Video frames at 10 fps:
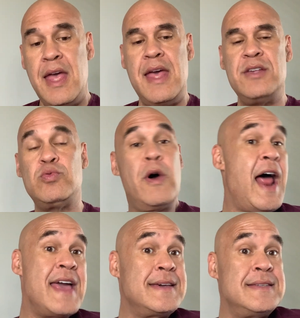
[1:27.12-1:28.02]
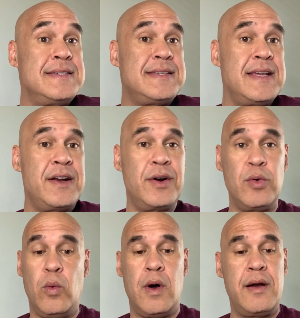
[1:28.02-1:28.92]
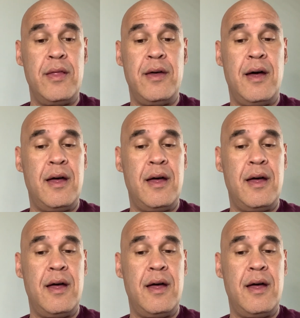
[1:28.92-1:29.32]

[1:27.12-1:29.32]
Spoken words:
is what I considered one of